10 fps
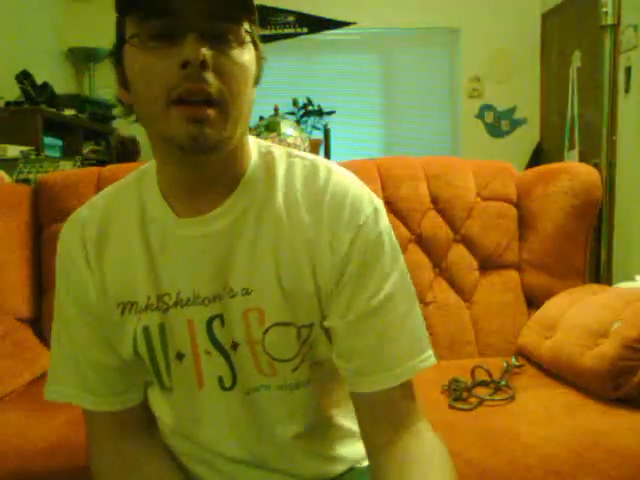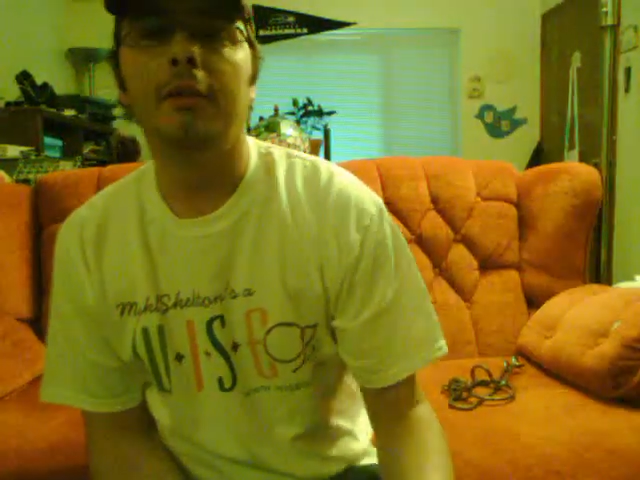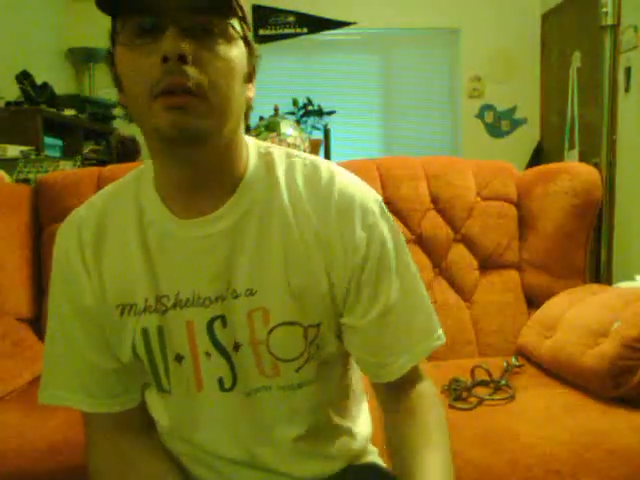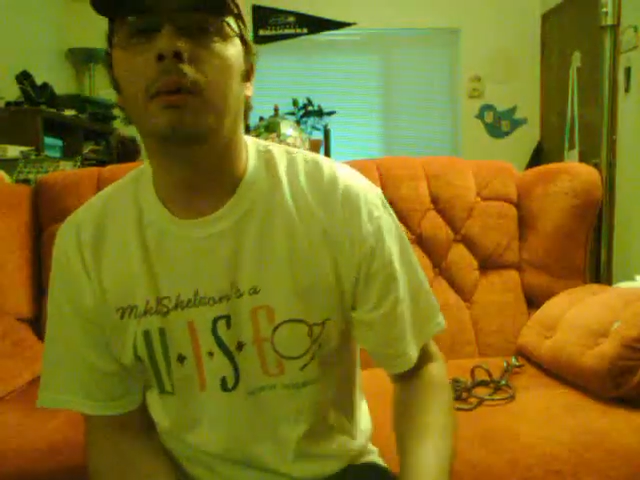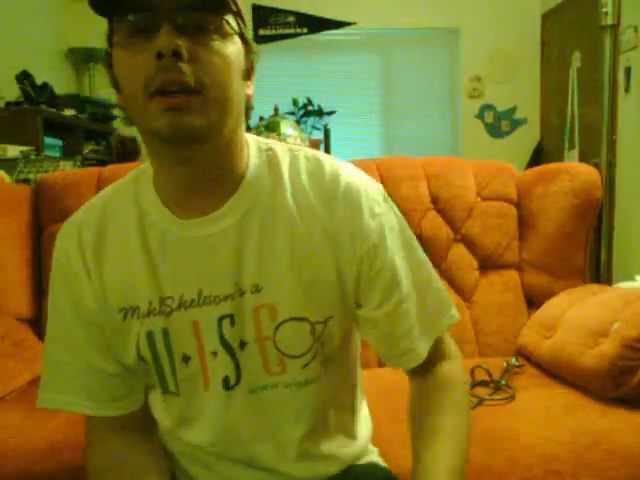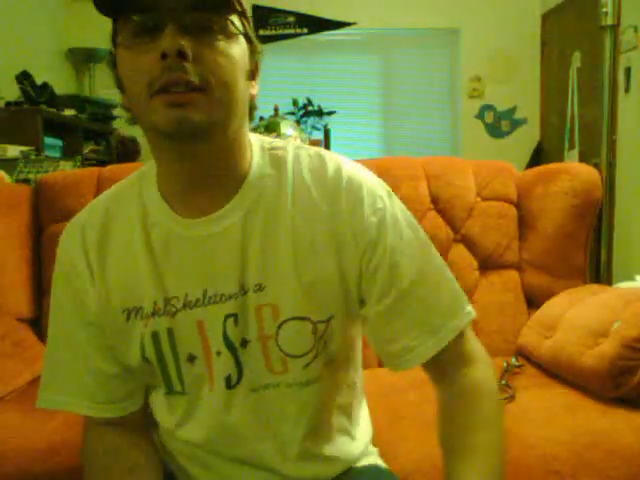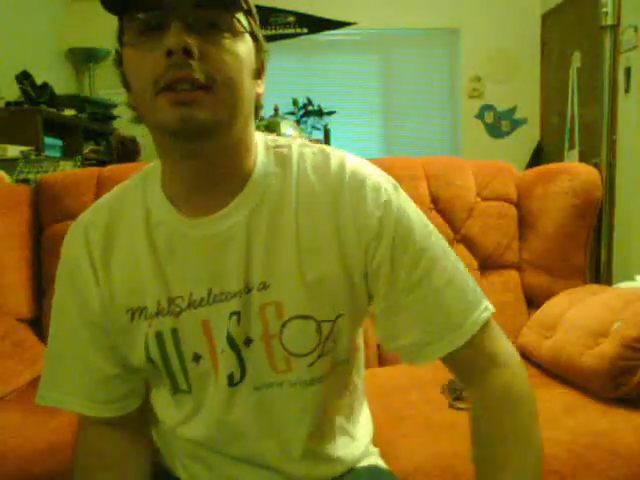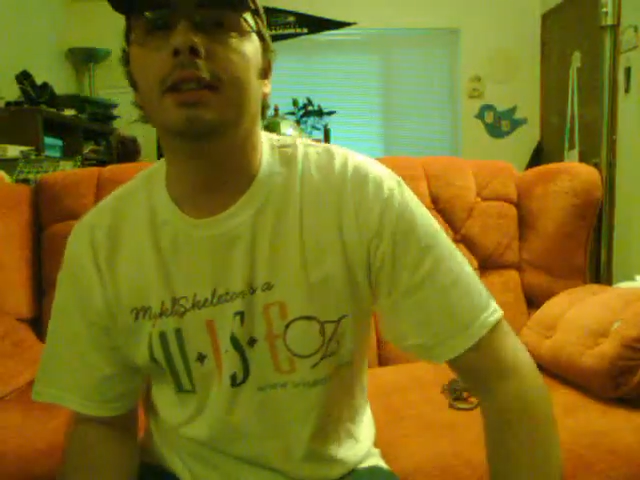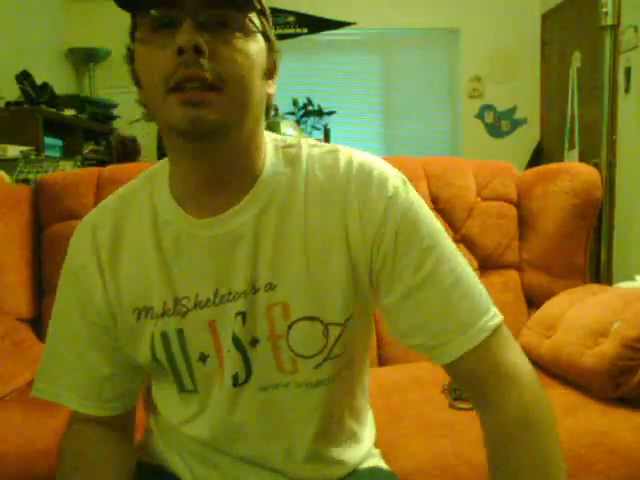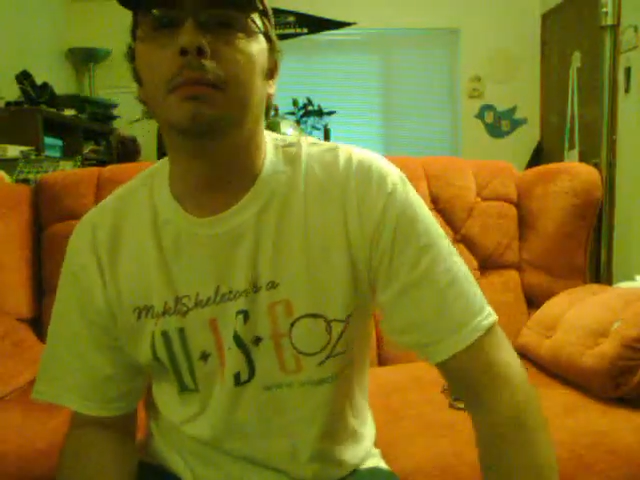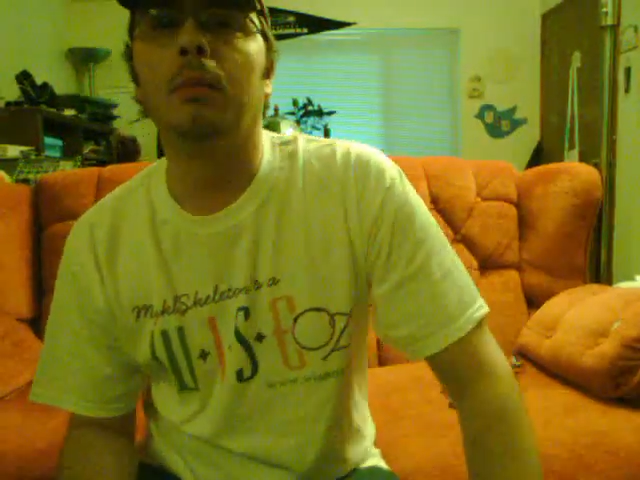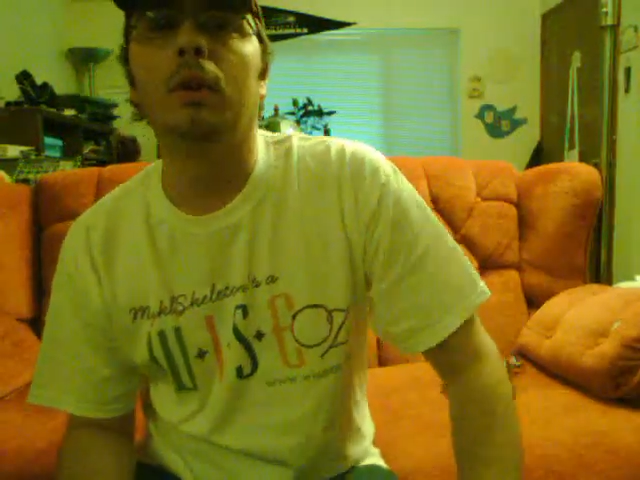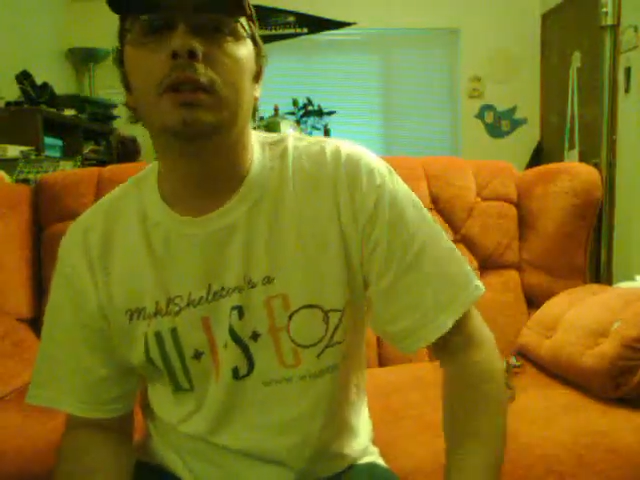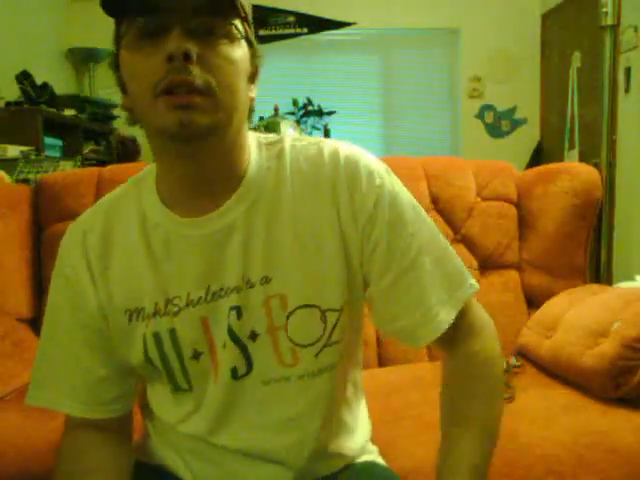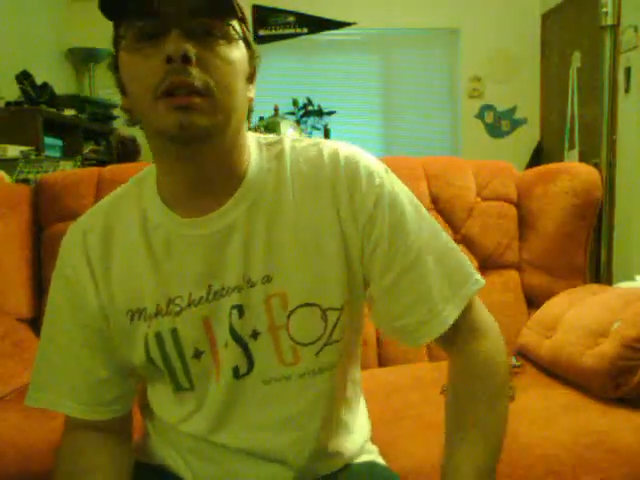if you want to see
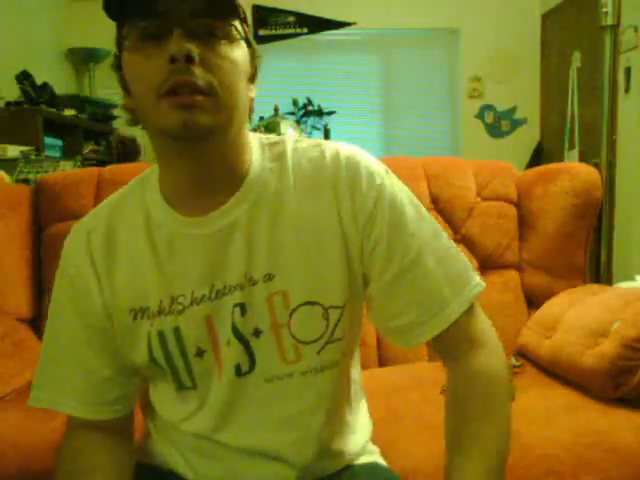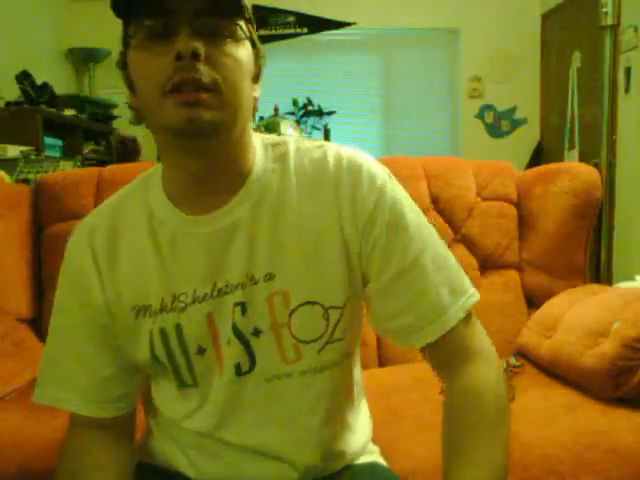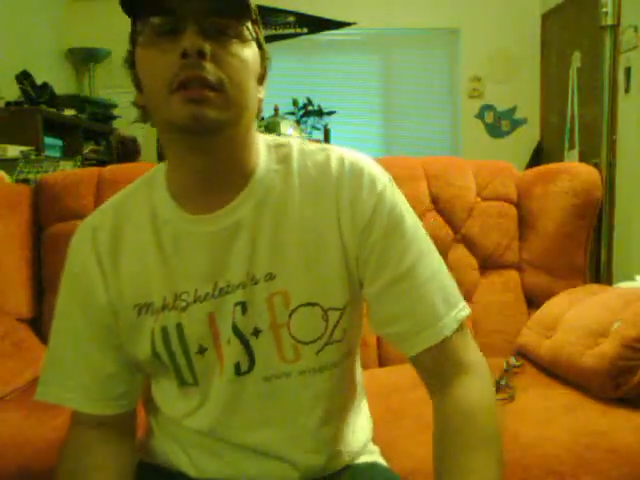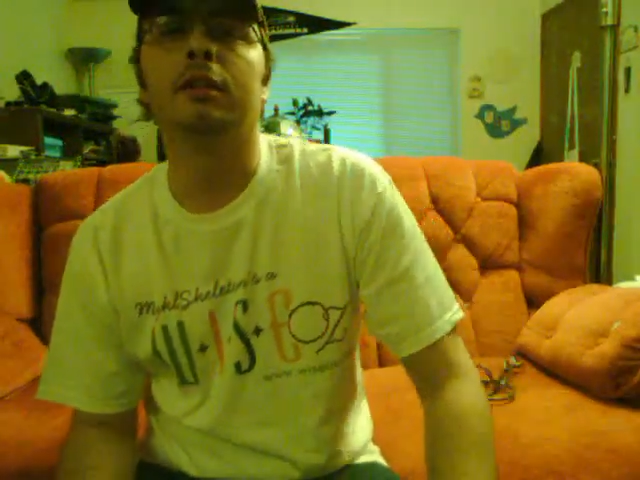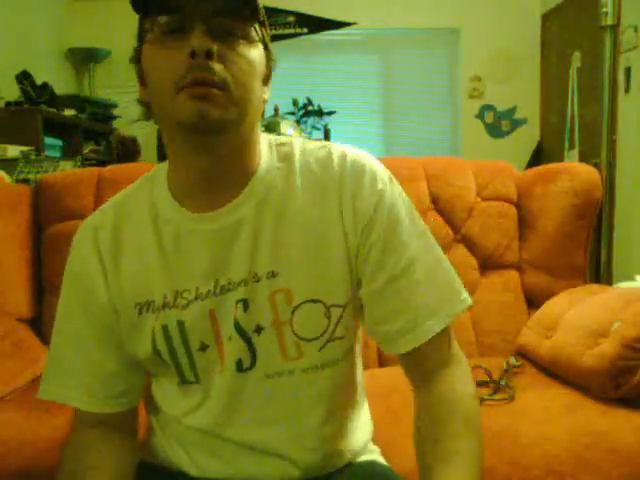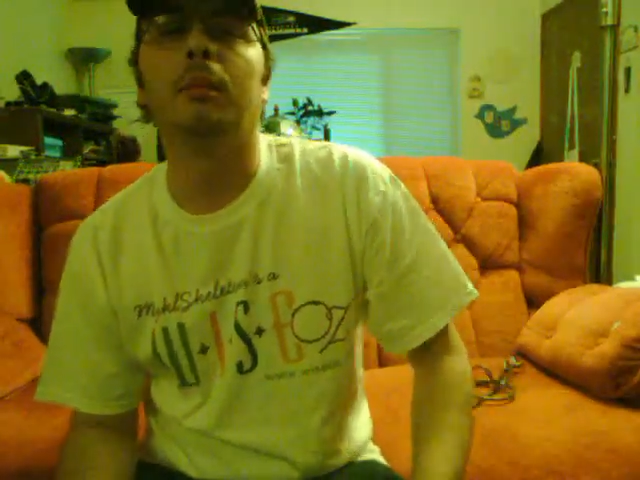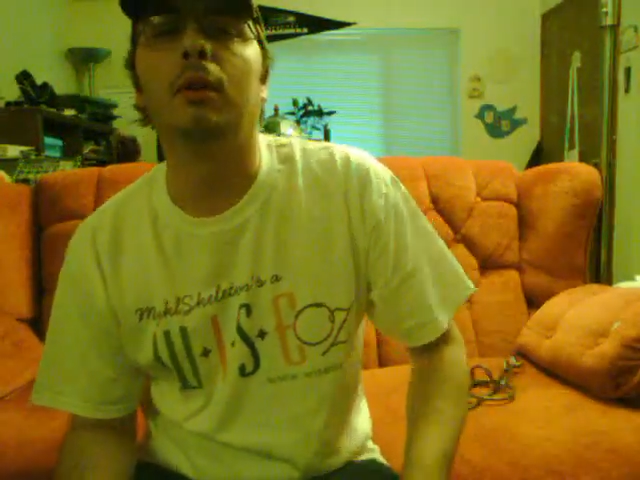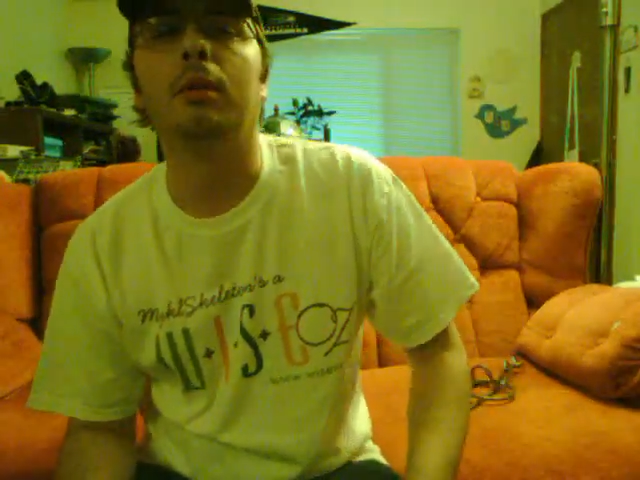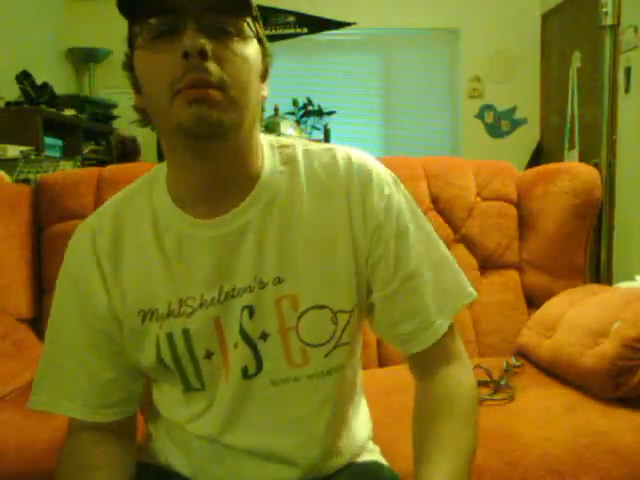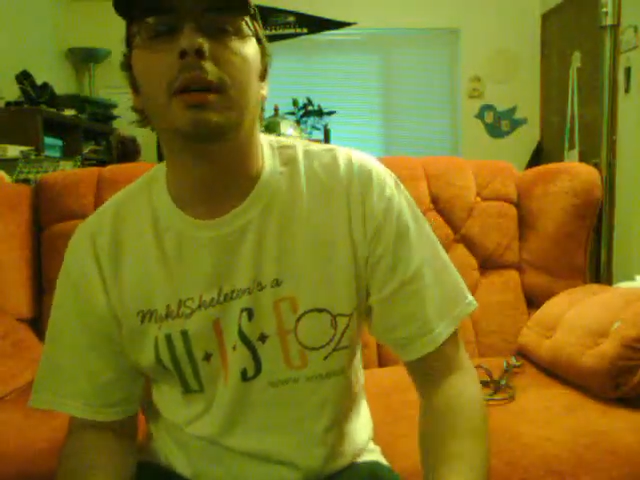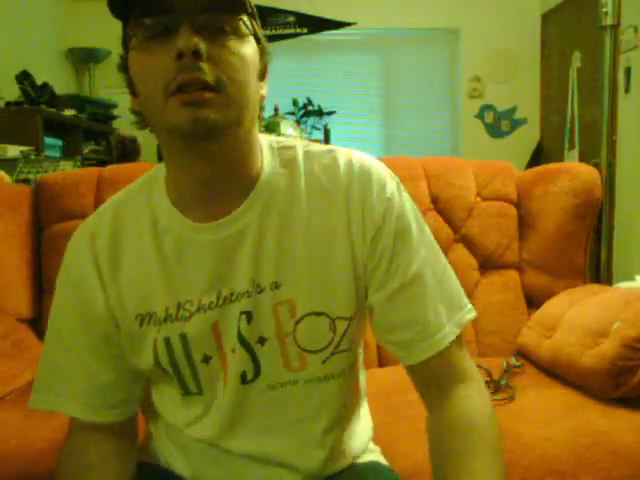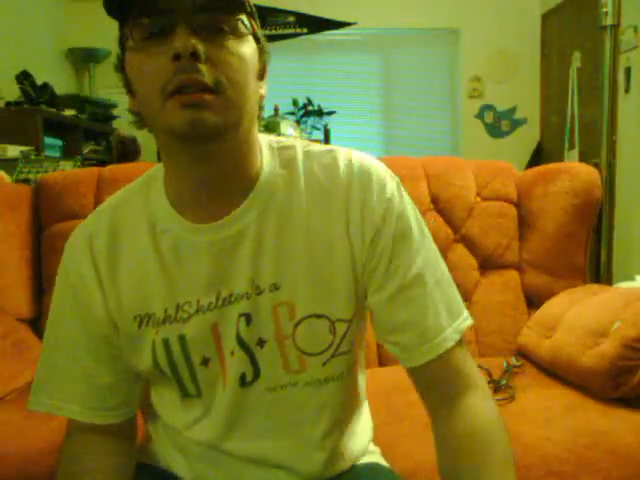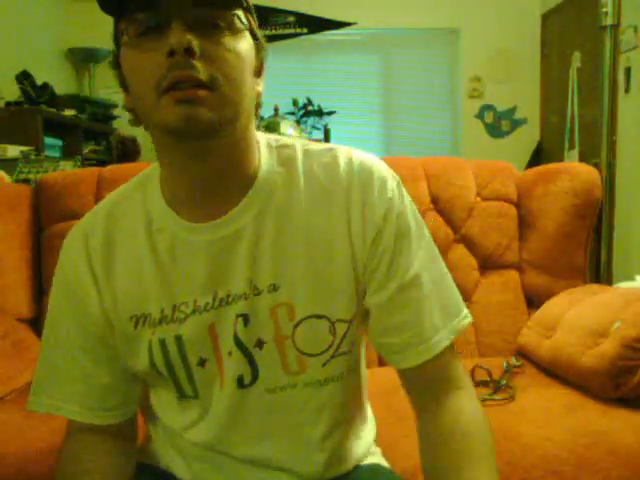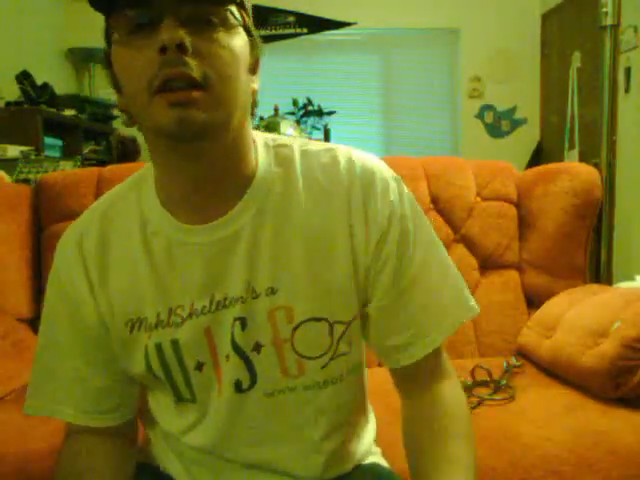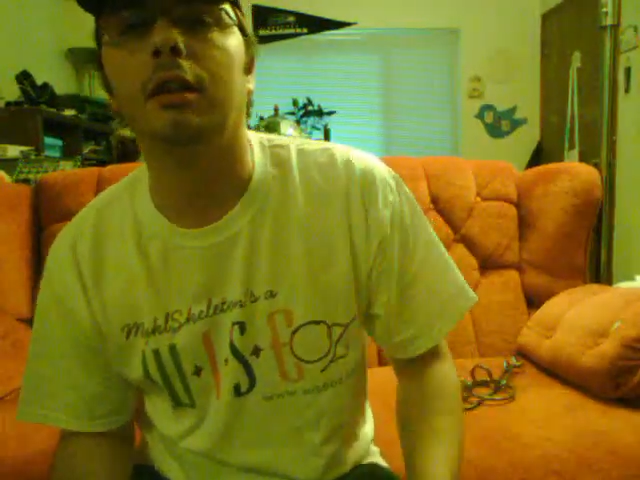more solutions to more puzzles,